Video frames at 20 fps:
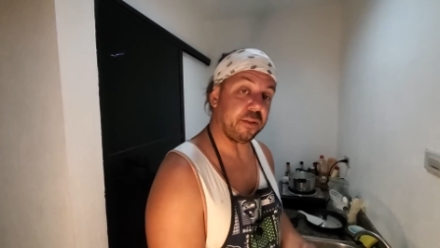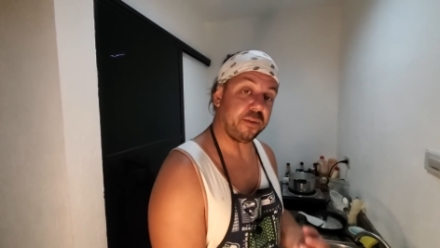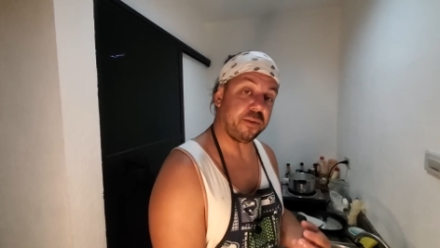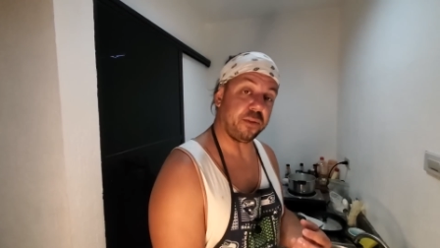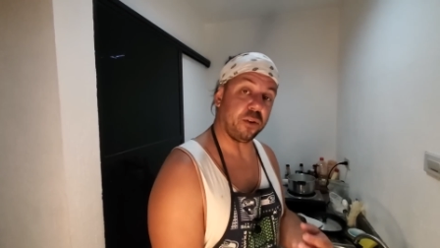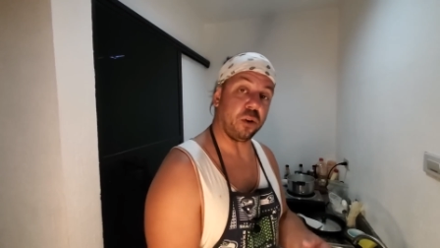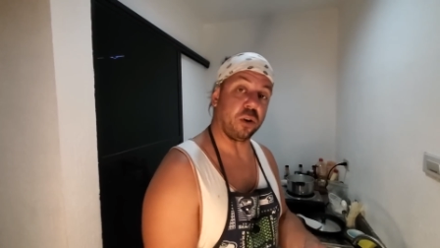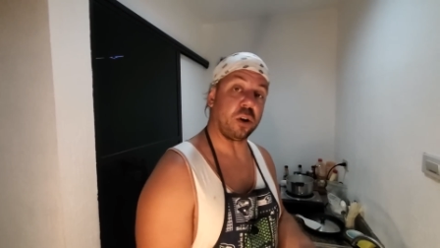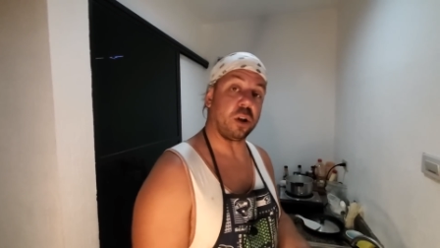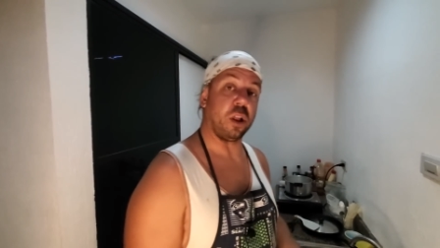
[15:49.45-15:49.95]
a
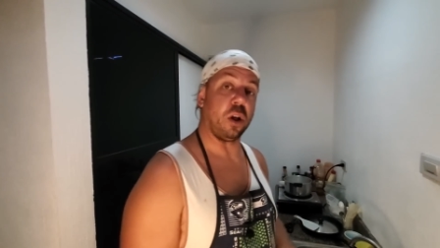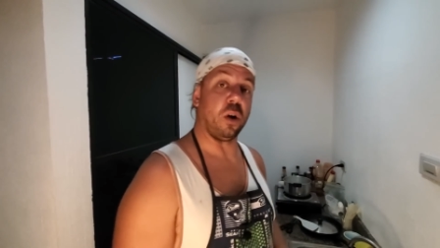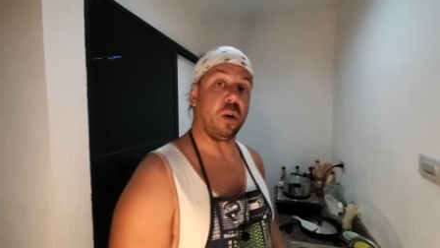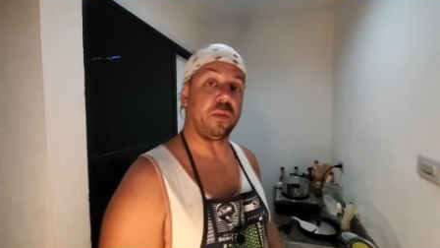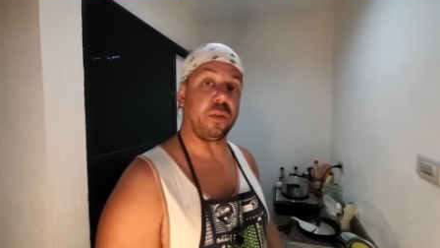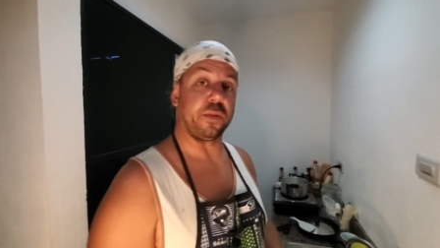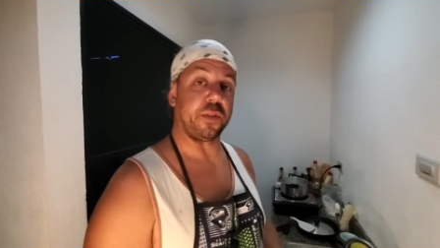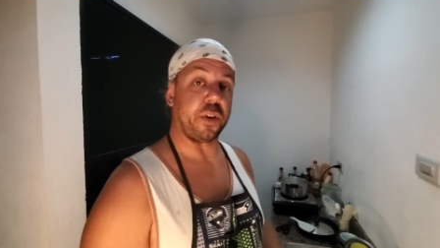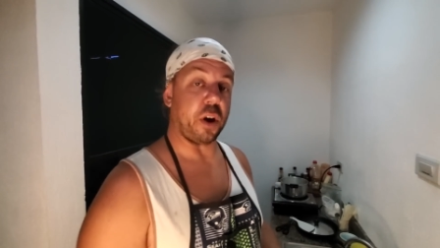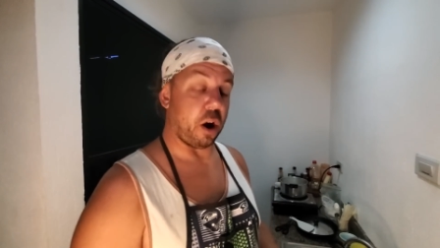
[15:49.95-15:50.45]
full
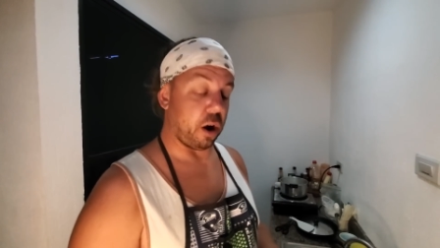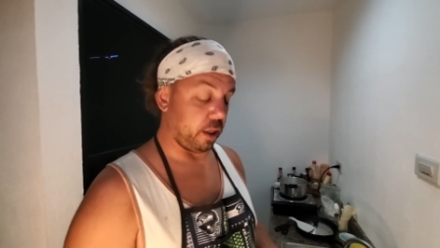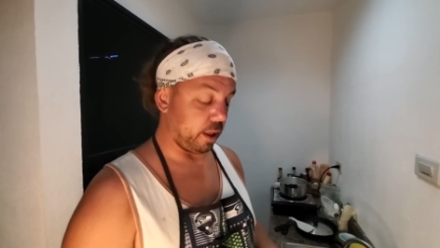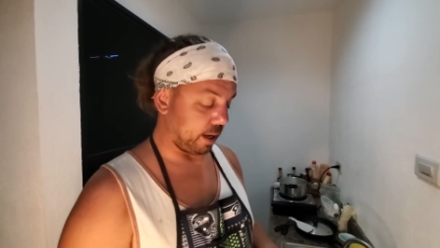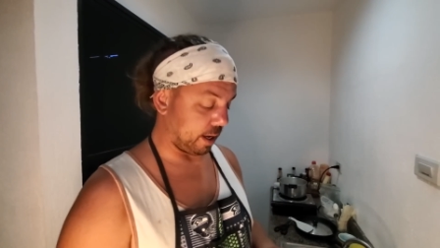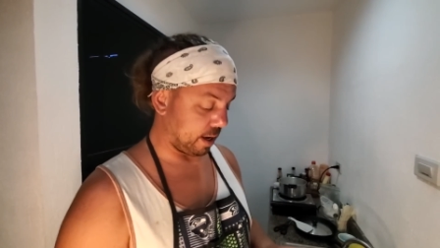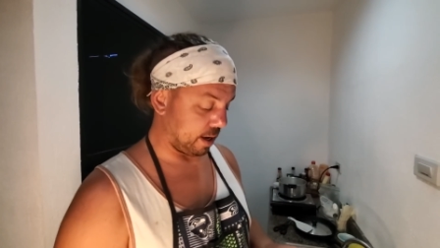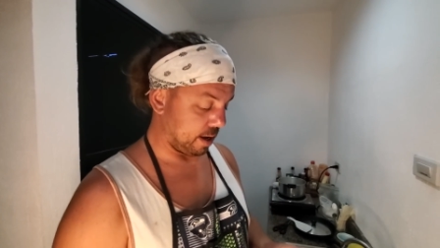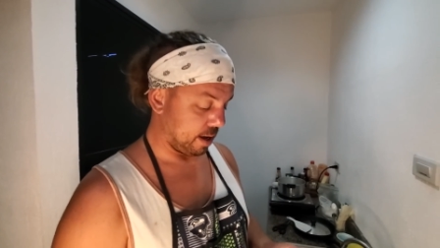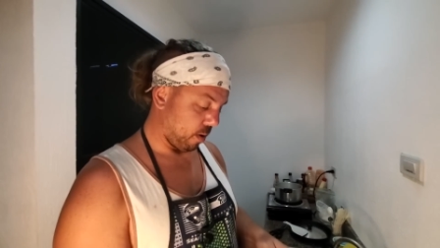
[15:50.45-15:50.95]
clove of
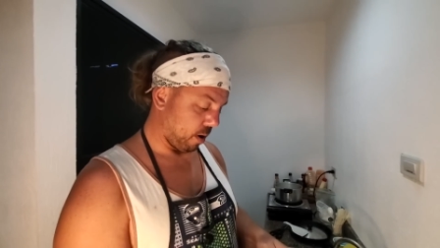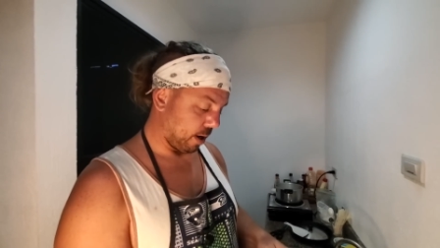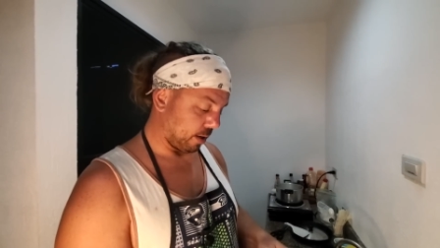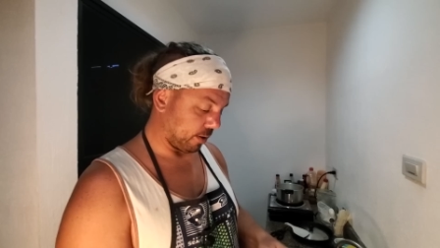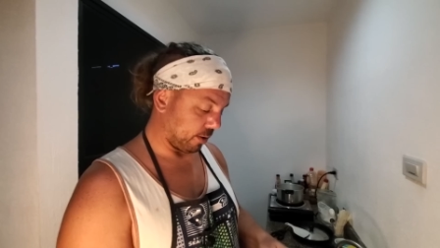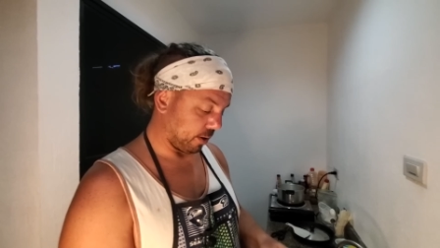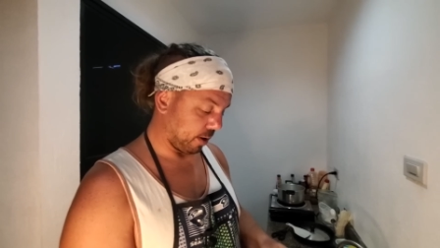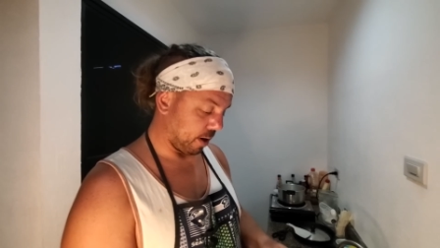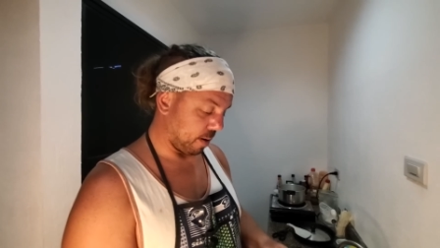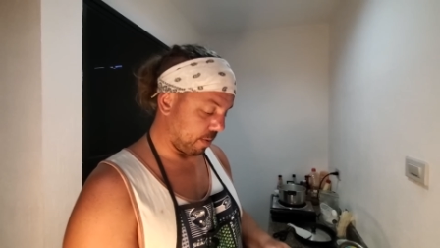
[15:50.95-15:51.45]
garlic. We're
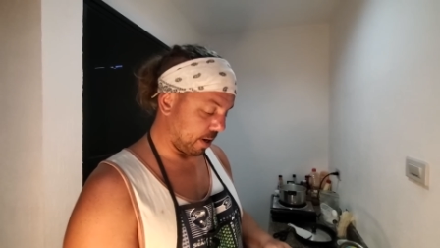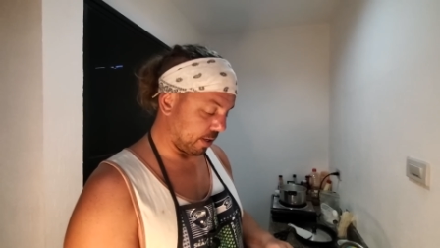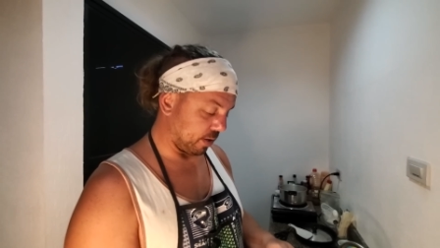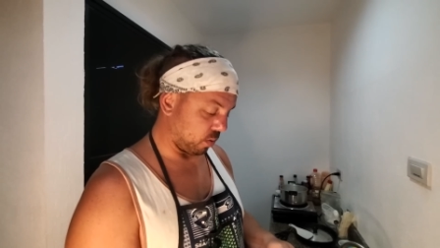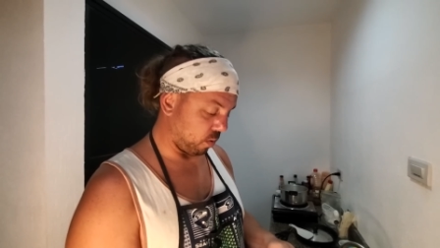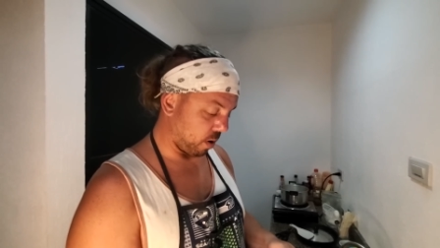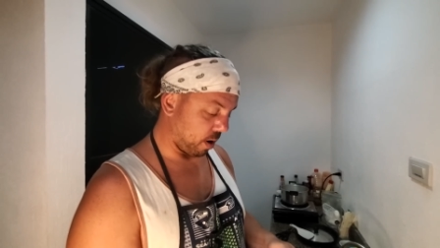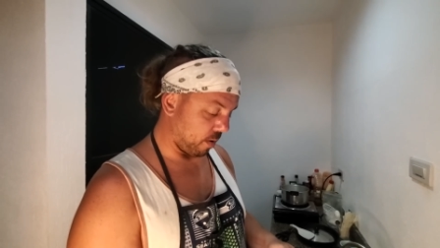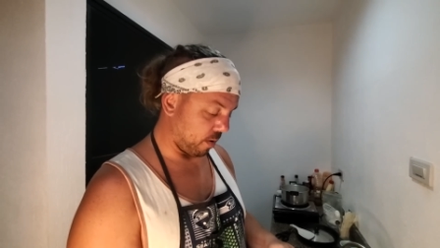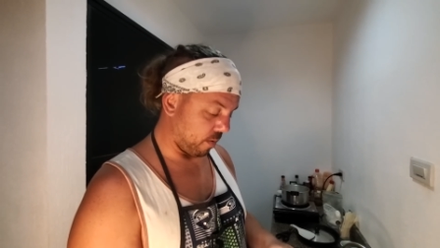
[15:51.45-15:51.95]
also gonna
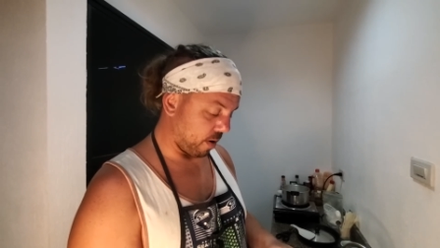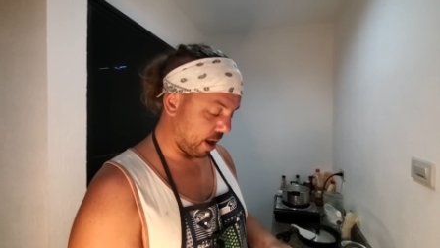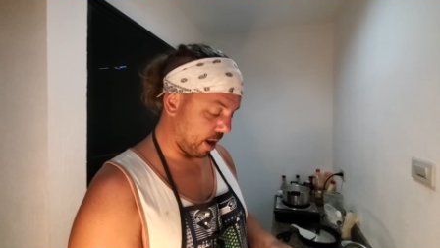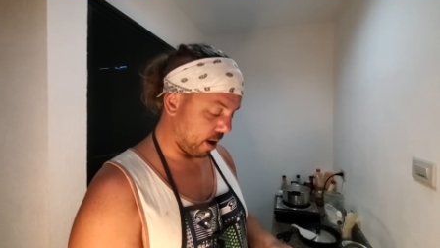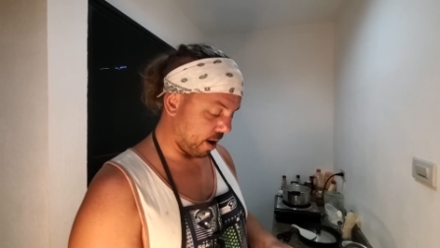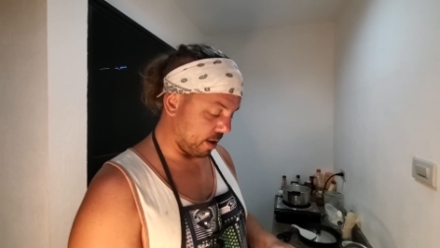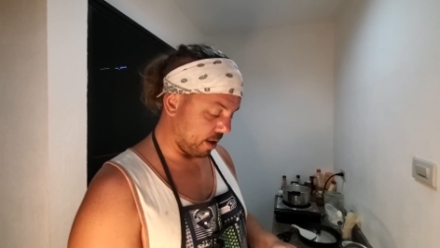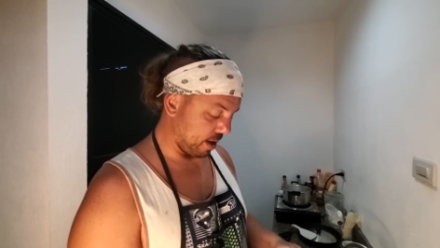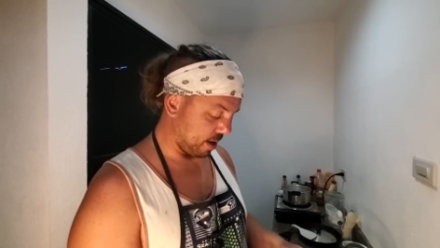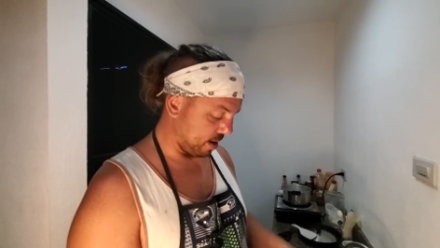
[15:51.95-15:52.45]
mince one red
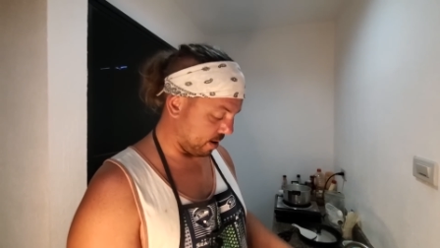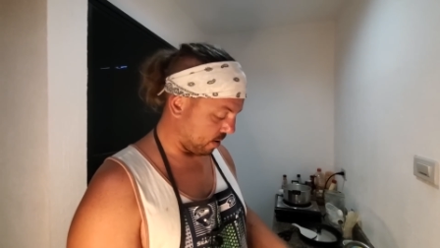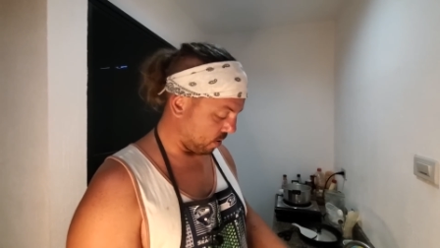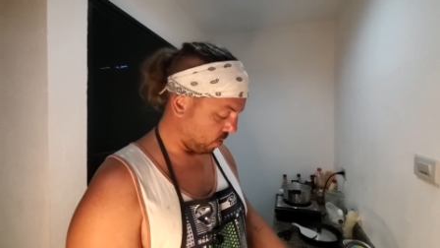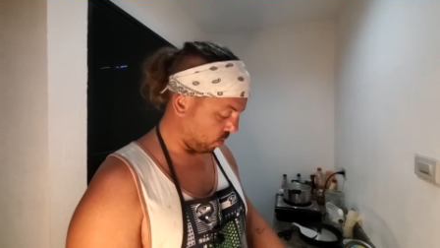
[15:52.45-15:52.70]
onion.